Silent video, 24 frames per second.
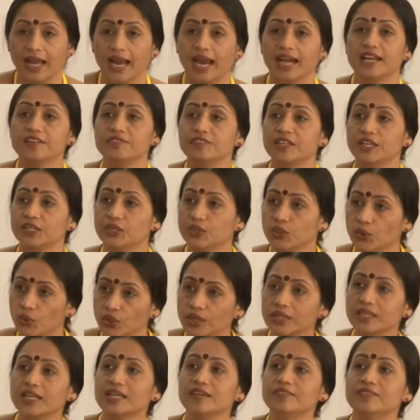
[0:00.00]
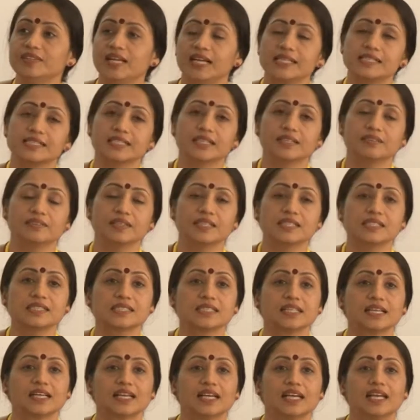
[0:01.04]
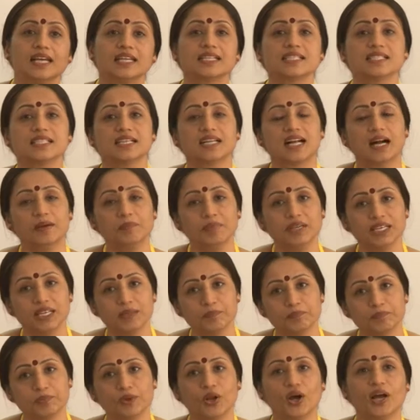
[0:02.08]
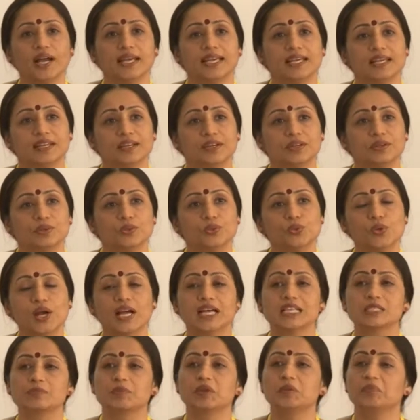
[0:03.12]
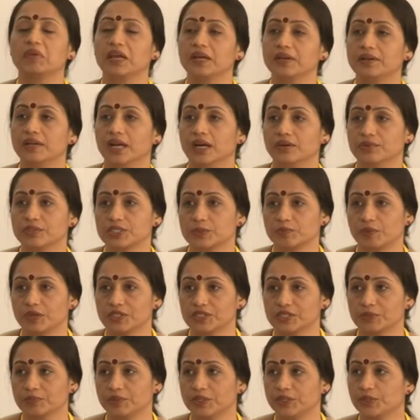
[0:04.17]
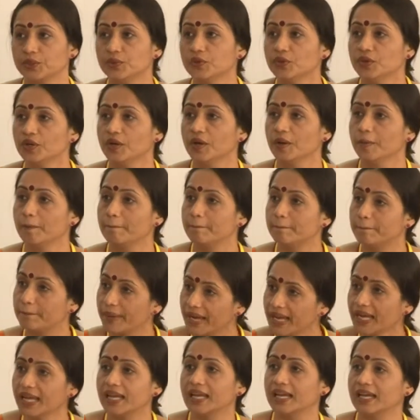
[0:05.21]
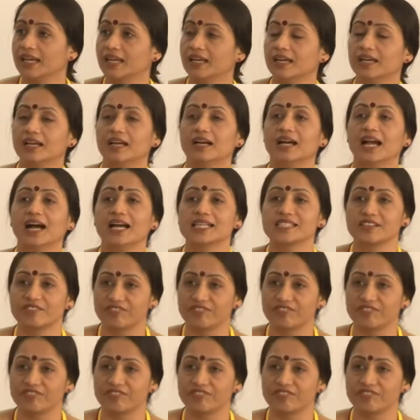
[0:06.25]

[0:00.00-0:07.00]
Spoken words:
And if they don't give that service, it is the government employee who has been made now responsible to pay as